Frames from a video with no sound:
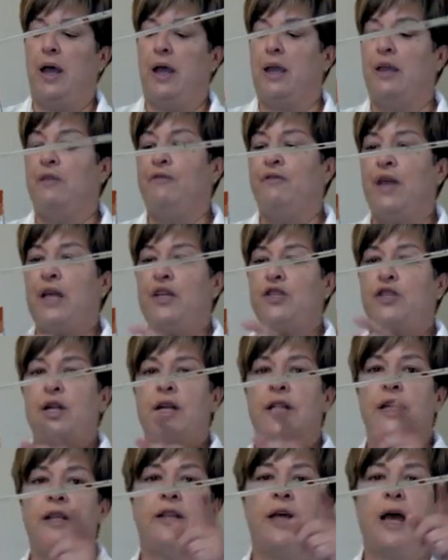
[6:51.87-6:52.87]

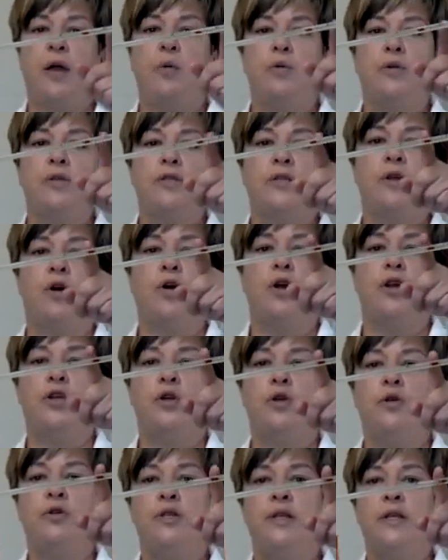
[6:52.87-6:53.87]
Eventually, they will
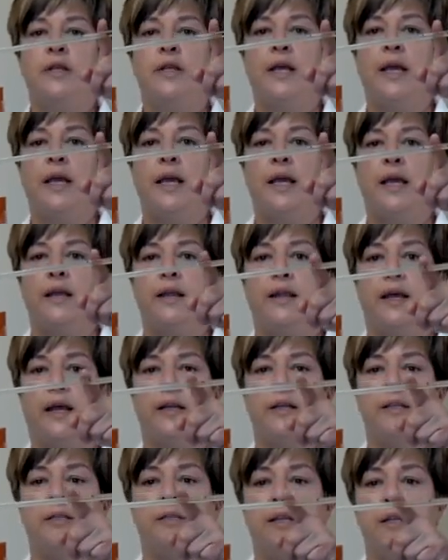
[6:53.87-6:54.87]
start using the air
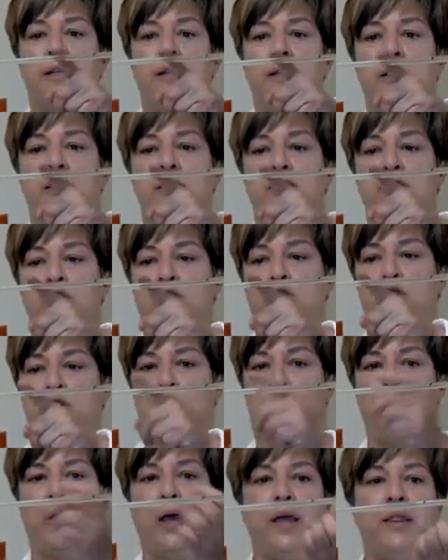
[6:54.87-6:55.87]
that is in this
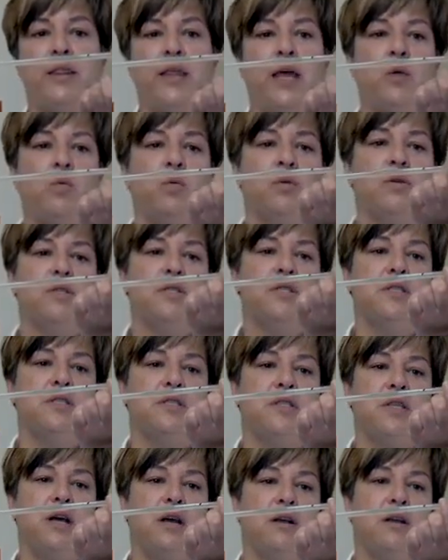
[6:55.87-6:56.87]
tube, and they will
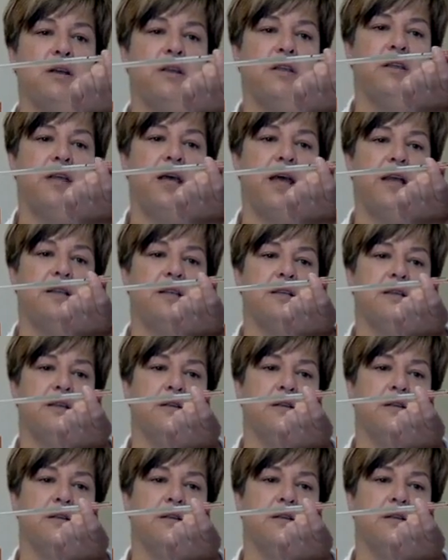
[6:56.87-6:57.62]
suck that